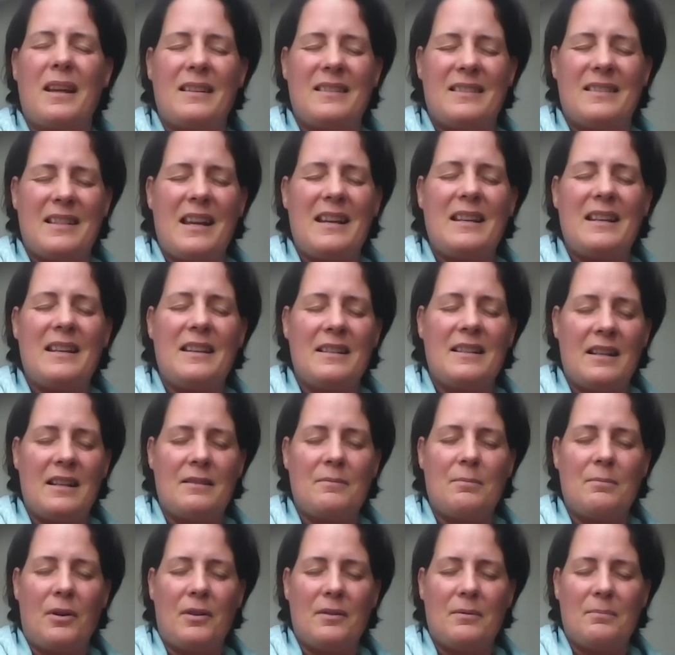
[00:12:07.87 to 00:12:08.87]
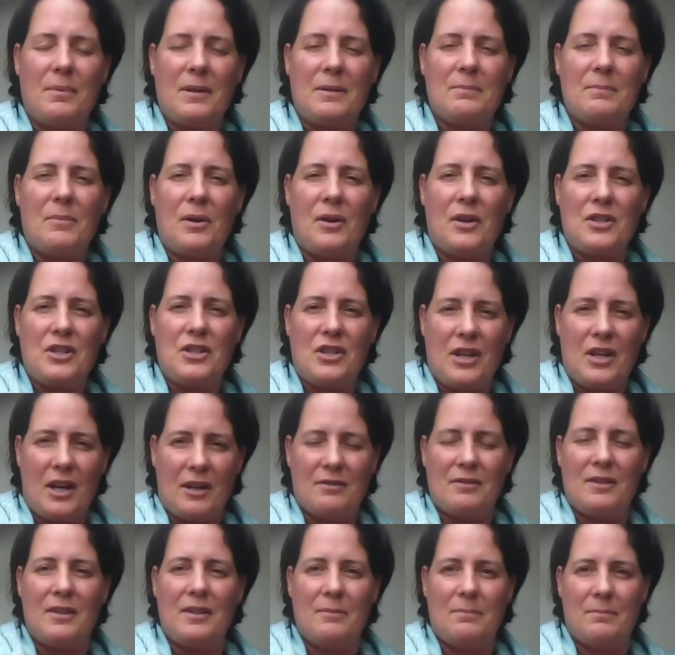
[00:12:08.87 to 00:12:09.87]
taking a little bit more
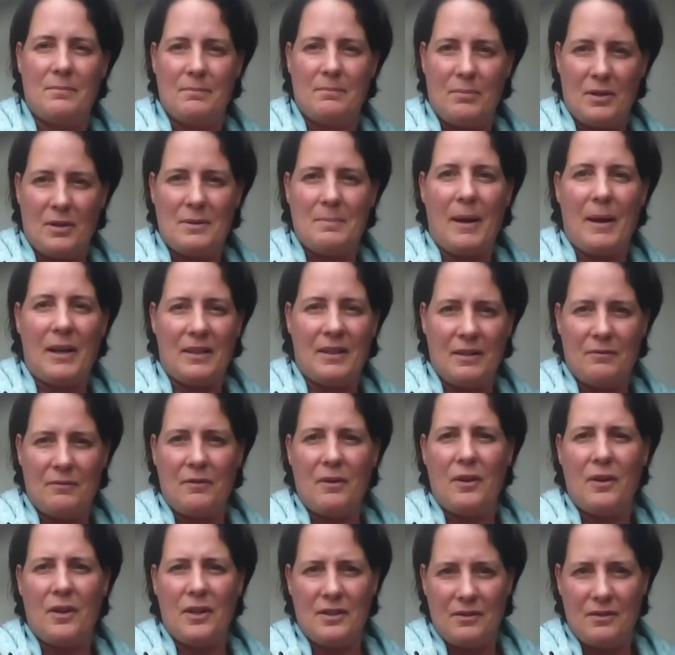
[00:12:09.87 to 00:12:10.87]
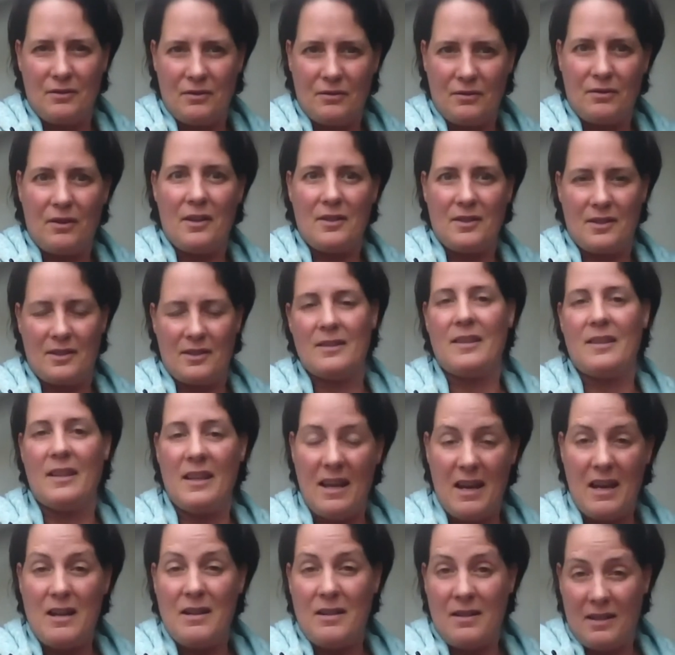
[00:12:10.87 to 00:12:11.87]
general perspective on trust
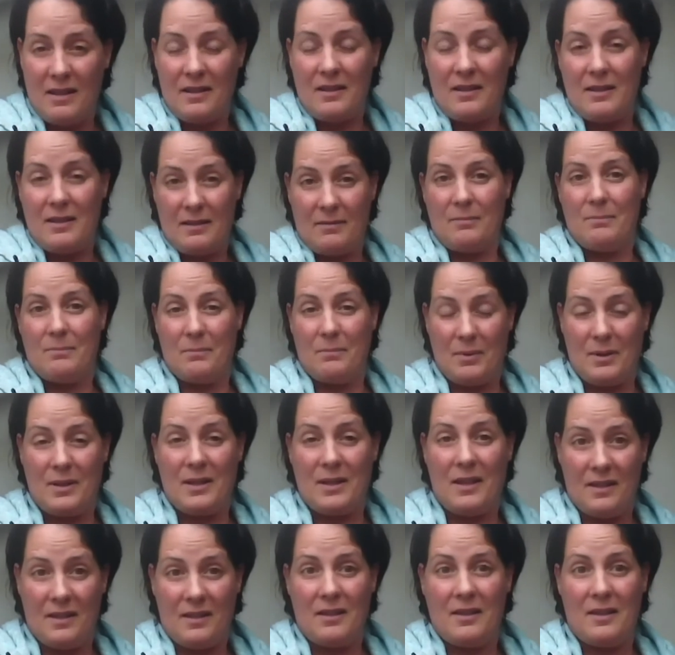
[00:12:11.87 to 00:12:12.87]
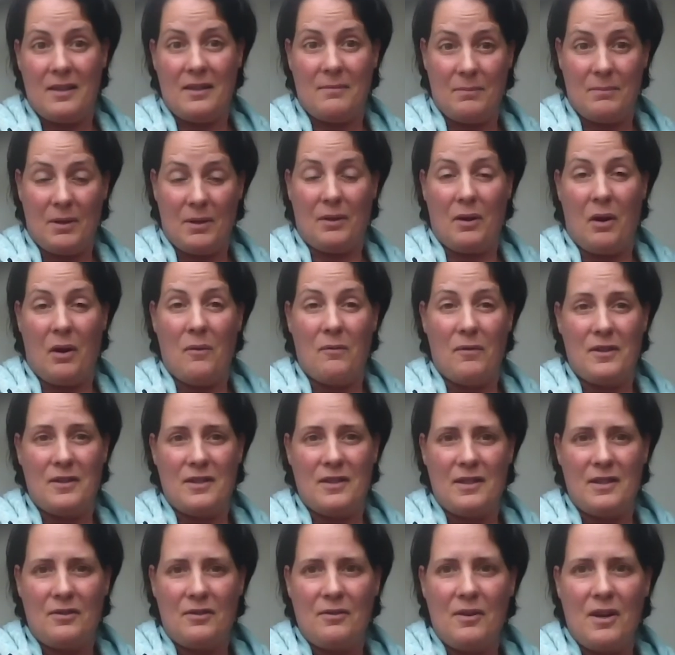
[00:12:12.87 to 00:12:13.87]
in this particular COVID
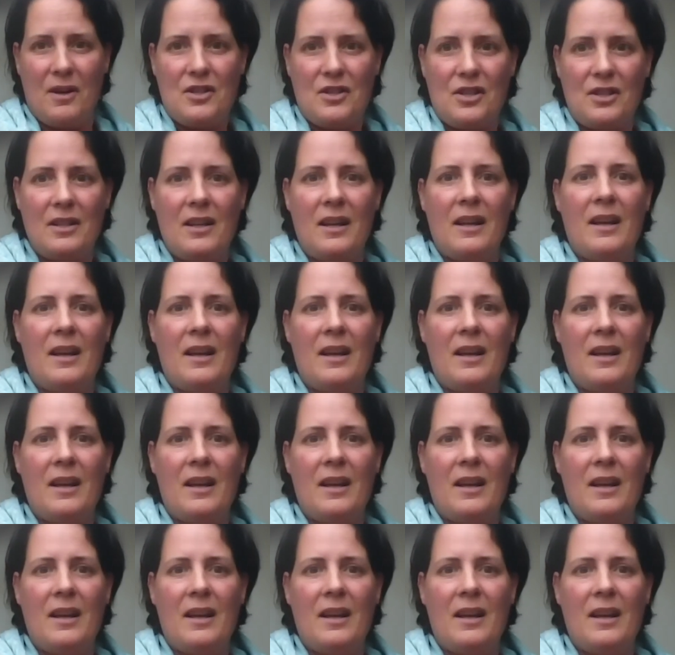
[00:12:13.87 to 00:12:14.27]
situation.